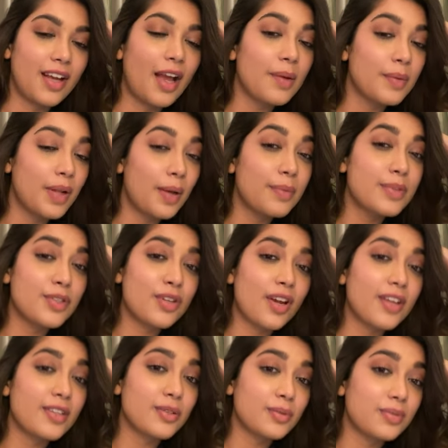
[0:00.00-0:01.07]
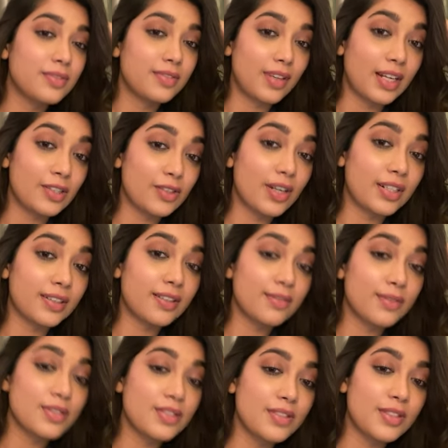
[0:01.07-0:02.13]
I would try to. I'll try and
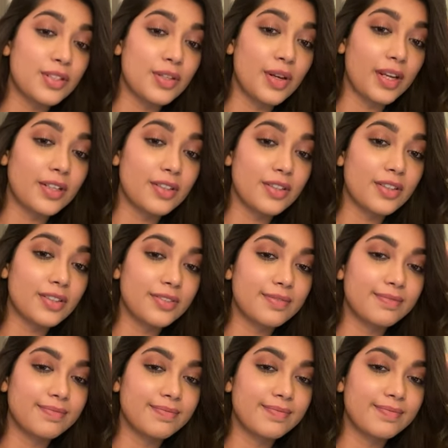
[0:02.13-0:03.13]
convince the director.